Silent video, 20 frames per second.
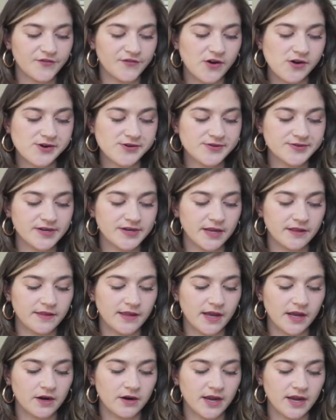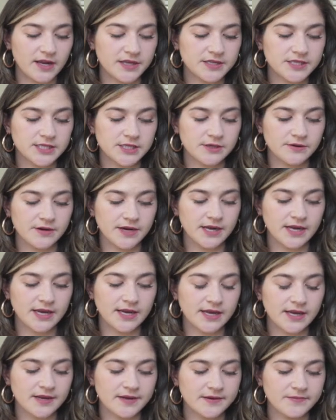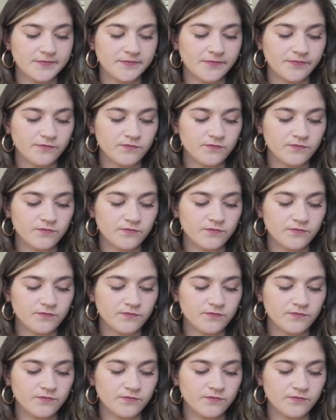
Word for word: phone and that you're answering it.